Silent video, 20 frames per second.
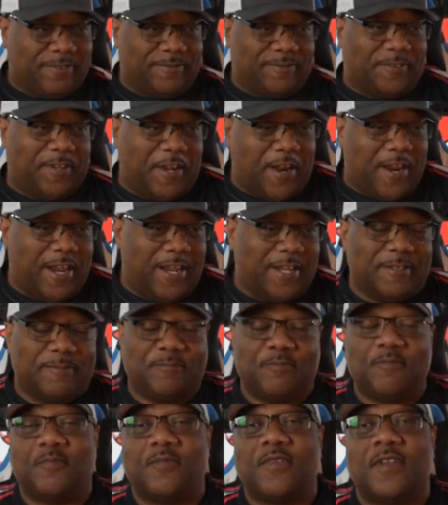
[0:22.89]
All right,
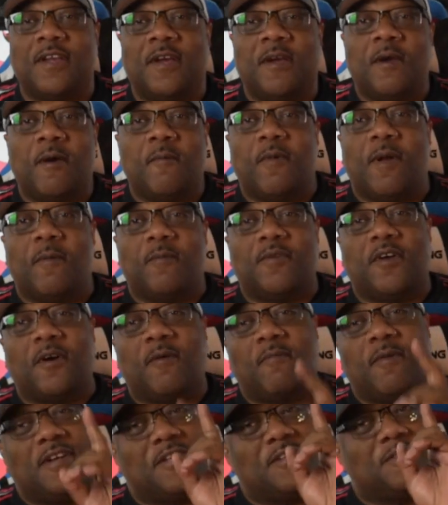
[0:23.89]
but I'm gonna
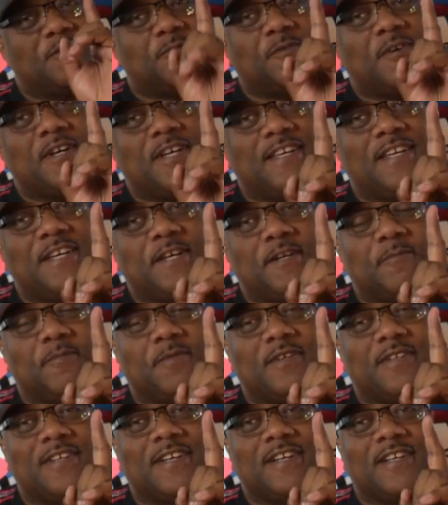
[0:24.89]
talk about this one kid in
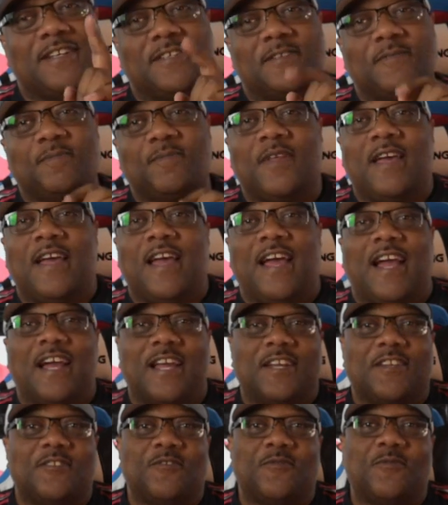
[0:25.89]
particular. I
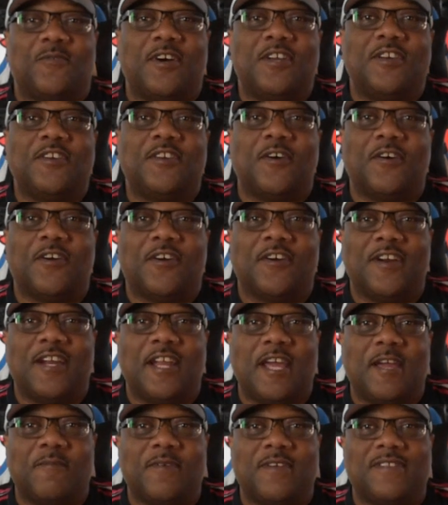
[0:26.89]
got this one daughter. Her
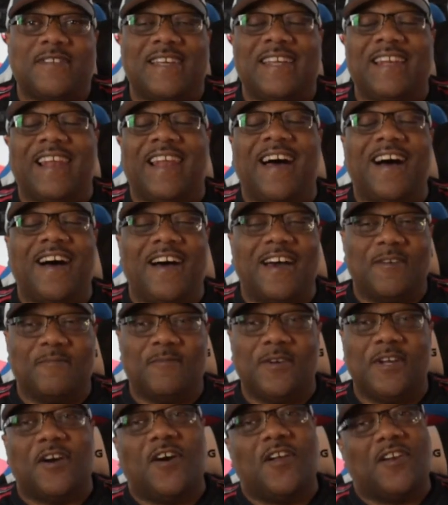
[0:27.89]
name is
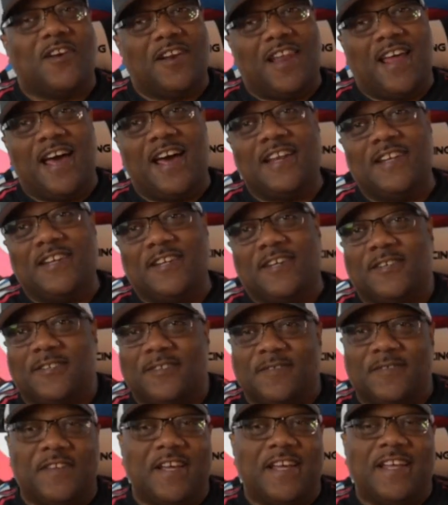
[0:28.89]
Elan. We call her Loni,
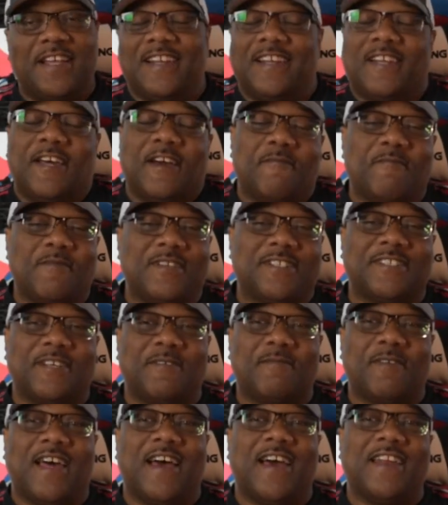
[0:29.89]
though. Love me
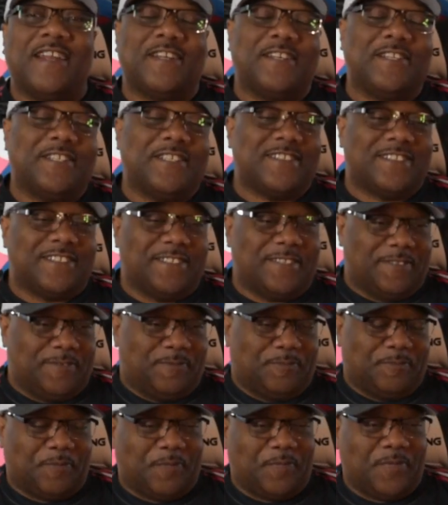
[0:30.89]
some Loni. Listen,
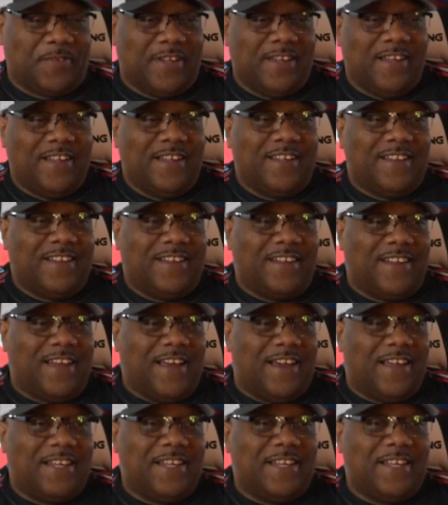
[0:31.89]

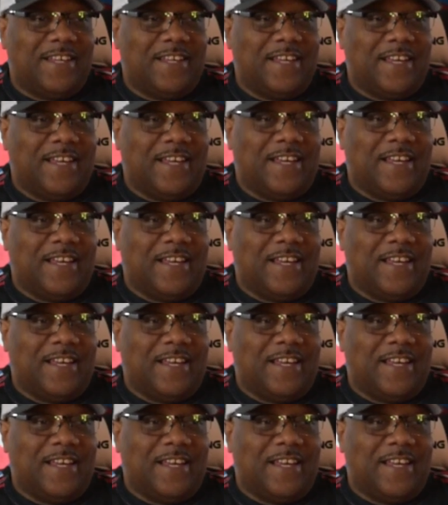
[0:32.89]
Loni.